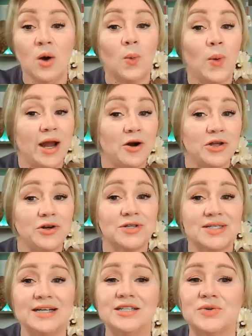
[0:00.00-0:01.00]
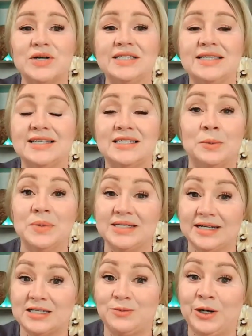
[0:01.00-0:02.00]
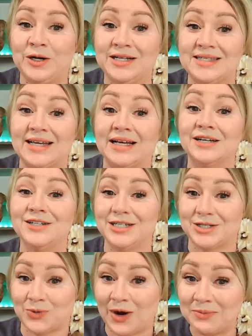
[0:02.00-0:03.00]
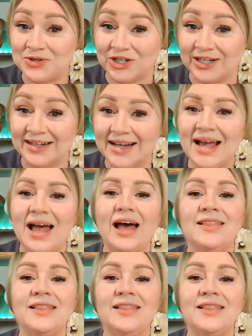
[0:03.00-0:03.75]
where your sensory system is experiencing disruption